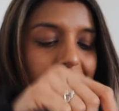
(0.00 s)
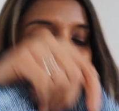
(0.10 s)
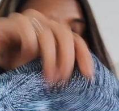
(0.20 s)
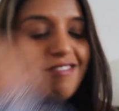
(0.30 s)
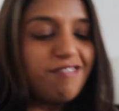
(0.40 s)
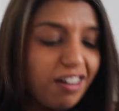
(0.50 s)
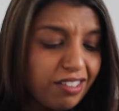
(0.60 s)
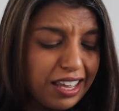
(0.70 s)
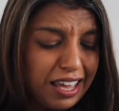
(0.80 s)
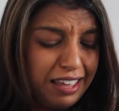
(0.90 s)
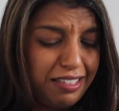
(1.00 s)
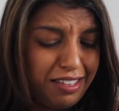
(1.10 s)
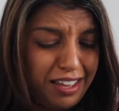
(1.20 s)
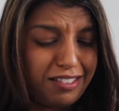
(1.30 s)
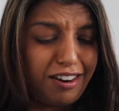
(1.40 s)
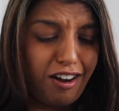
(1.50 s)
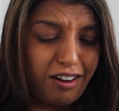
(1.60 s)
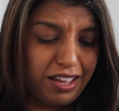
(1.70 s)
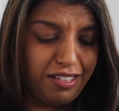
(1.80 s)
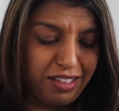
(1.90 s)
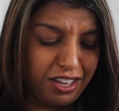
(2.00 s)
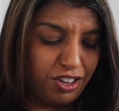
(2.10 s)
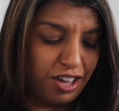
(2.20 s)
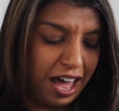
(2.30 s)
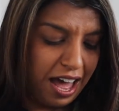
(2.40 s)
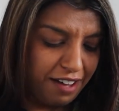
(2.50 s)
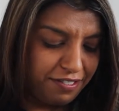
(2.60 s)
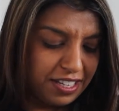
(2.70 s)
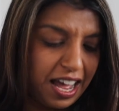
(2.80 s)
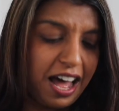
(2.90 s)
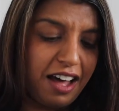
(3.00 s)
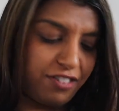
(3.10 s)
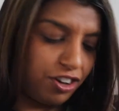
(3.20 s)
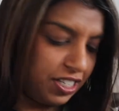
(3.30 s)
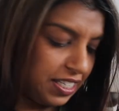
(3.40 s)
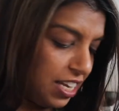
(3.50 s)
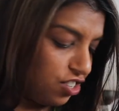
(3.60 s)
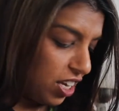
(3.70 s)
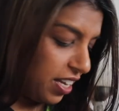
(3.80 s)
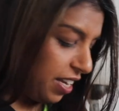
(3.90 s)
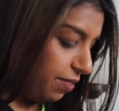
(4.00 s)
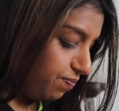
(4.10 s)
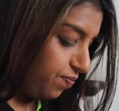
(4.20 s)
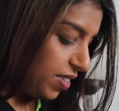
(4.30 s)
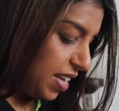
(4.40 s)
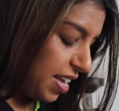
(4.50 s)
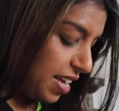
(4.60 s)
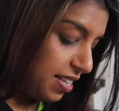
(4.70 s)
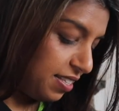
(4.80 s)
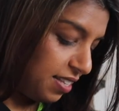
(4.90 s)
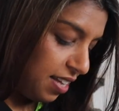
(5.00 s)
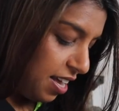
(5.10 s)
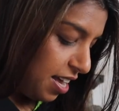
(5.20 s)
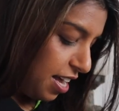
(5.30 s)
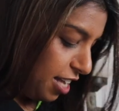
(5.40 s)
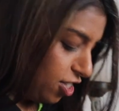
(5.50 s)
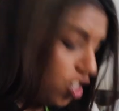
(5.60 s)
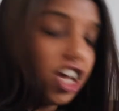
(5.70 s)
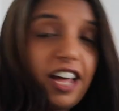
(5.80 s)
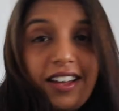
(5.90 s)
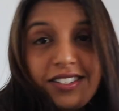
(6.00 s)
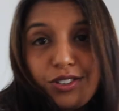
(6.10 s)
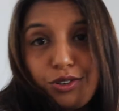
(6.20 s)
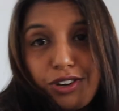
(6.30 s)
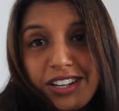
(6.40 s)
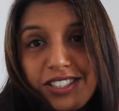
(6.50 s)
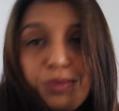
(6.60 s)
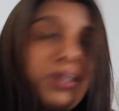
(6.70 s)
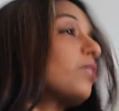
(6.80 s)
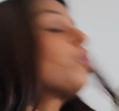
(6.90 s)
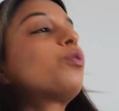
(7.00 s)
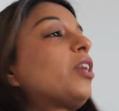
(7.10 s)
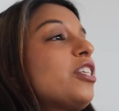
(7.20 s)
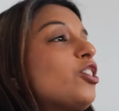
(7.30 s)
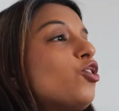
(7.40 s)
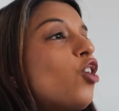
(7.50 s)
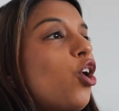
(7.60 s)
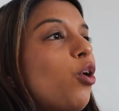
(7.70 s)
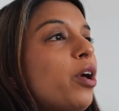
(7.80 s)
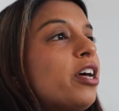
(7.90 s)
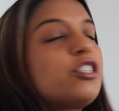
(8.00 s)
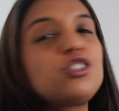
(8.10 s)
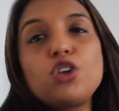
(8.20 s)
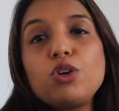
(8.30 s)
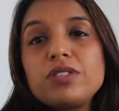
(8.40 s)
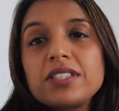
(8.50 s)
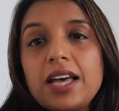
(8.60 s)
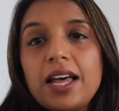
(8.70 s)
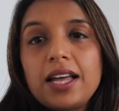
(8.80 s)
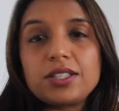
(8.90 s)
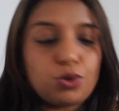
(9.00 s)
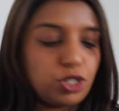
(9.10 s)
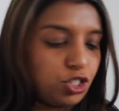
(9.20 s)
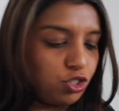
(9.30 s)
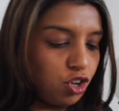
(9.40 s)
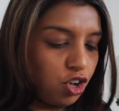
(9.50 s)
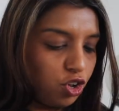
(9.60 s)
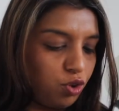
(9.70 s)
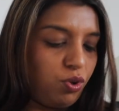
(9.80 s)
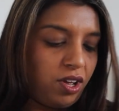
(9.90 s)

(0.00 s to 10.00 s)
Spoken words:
Another key thing that I think you have to have on a ski jacket is a skirt, or I don't know what it's called, like a snow skirt, or a snow